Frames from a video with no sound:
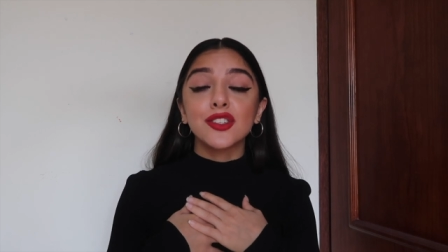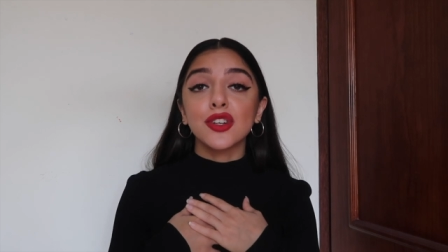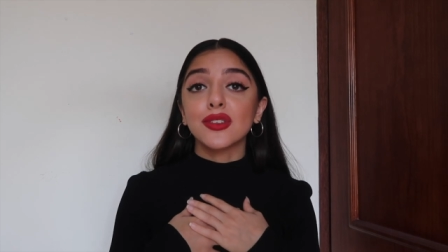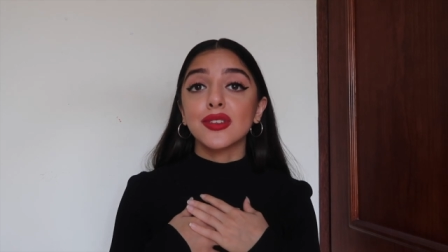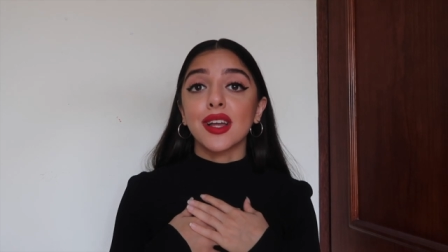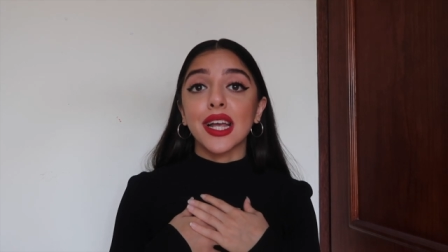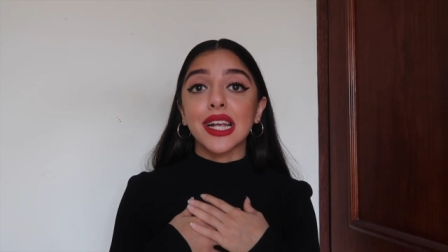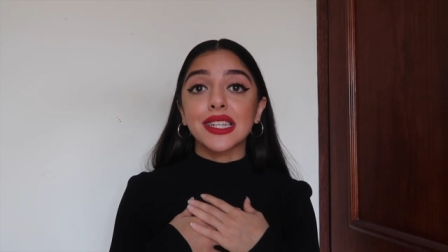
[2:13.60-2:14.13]

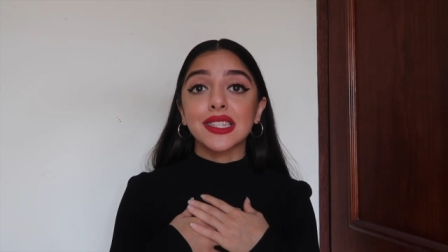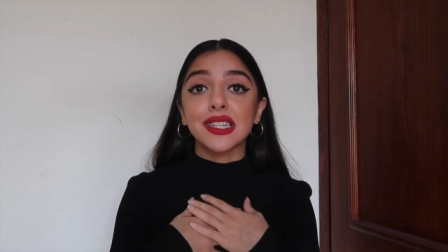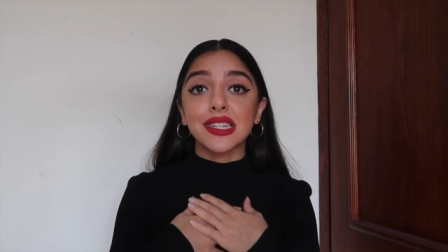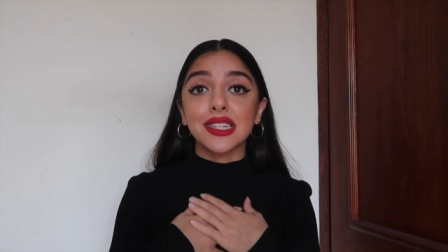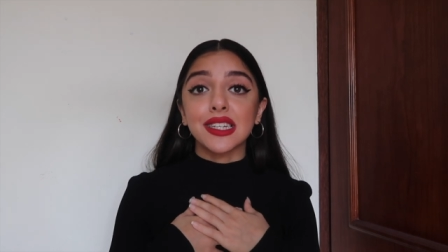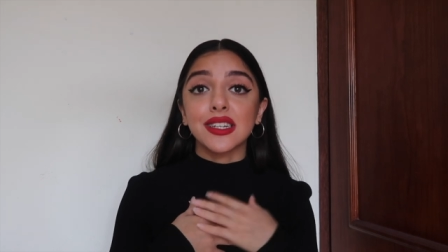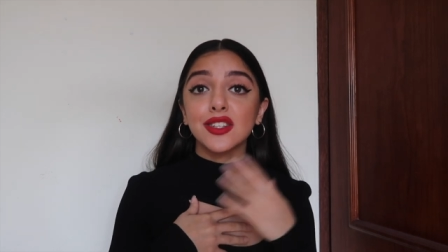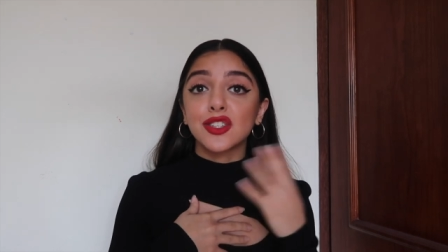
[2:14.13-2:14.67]
don't like
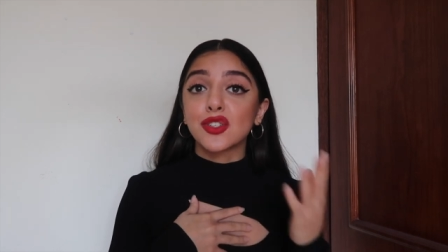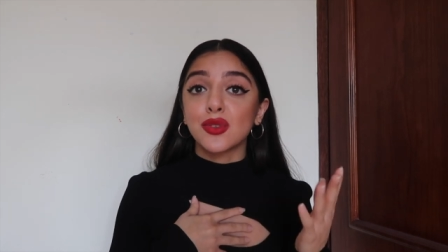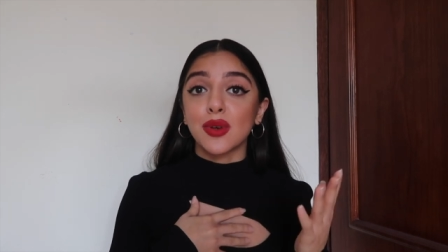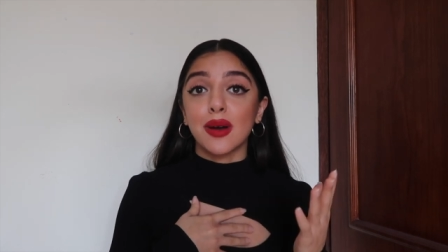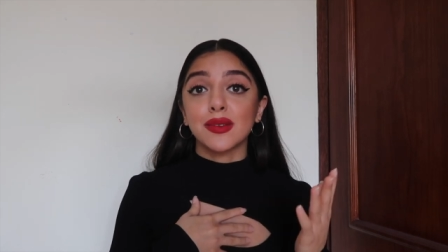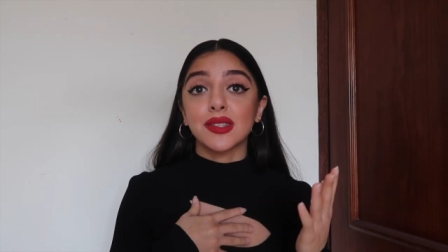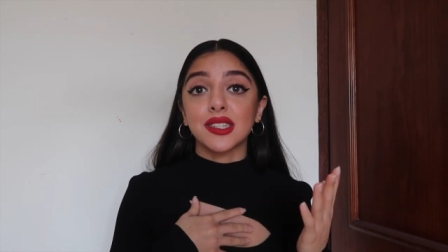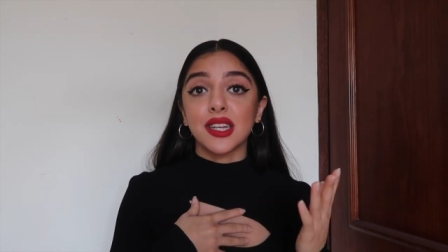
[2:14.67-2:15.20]
studying
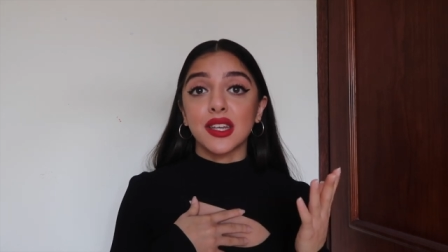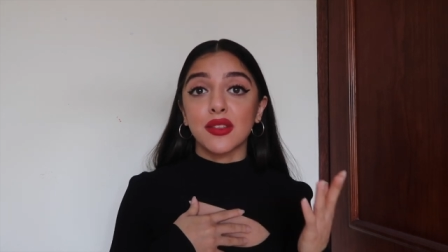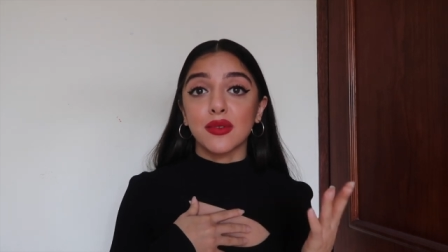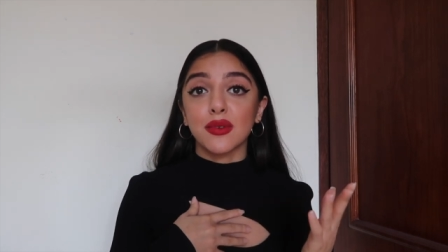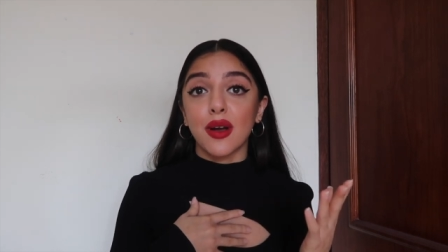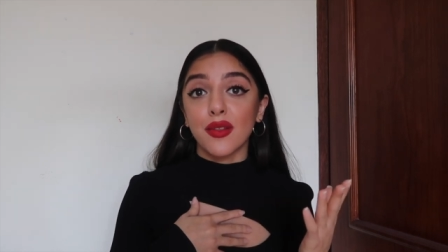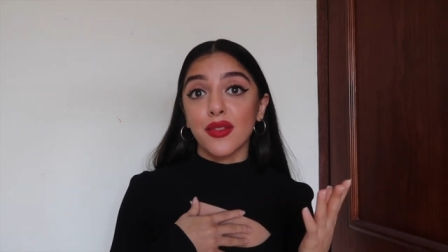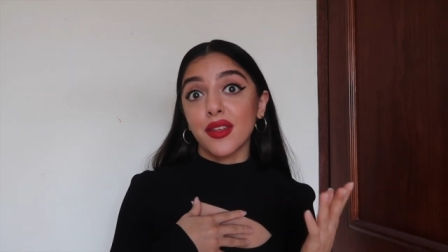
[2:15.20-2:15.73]
two hours a day
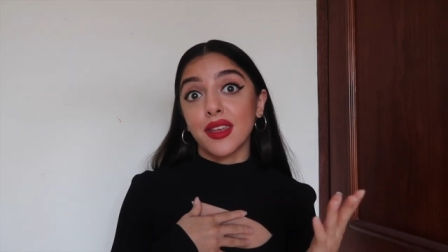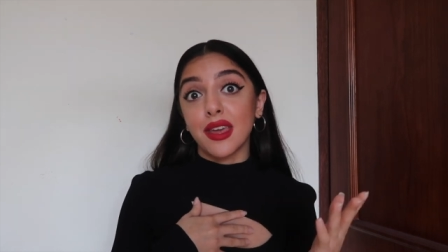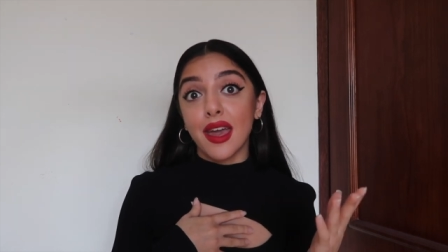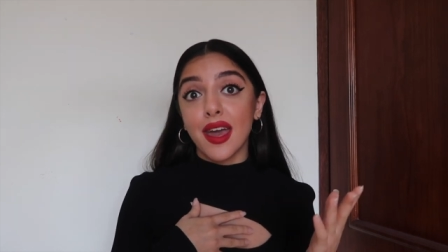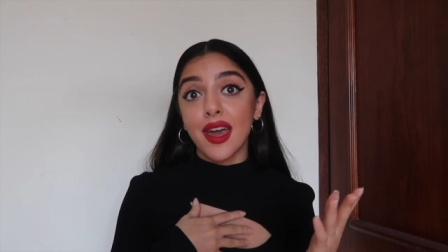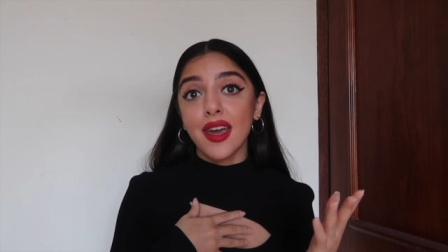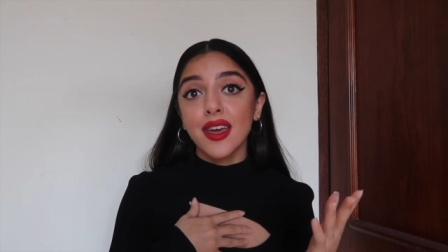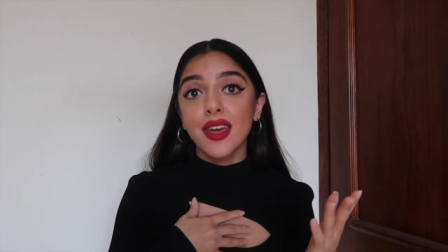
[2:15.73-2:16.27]
throughout the
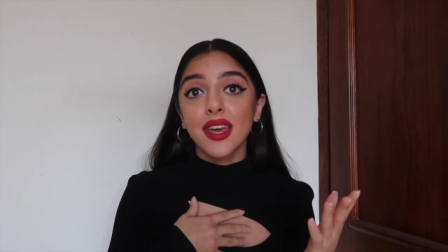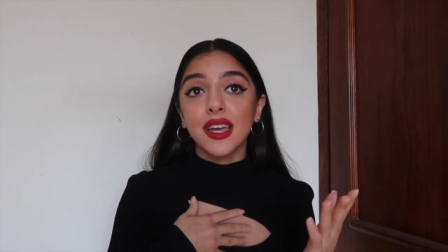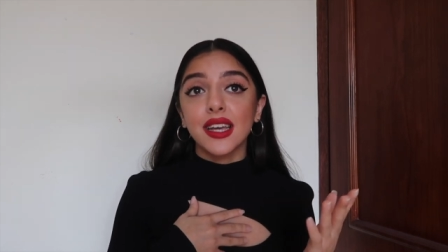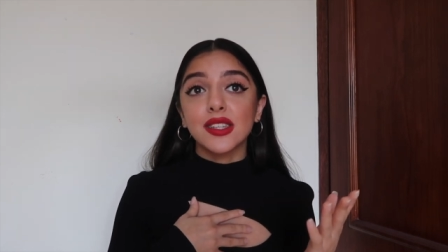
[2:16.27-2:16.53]
year